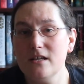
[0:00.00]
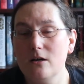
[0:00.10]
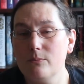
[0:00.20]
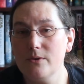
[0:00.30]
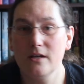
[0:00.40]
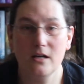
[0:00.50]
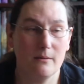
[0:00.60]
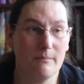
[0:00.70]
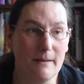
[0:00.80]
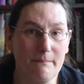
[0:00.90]
up with
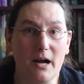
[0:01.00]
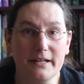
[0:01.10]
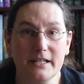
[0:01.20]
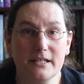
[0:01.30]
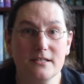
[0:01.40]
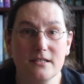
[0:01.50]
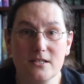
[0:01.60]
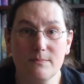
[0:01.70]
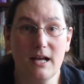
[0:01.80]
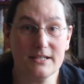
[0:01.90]
by buying the, the
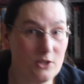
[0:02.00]
supplies.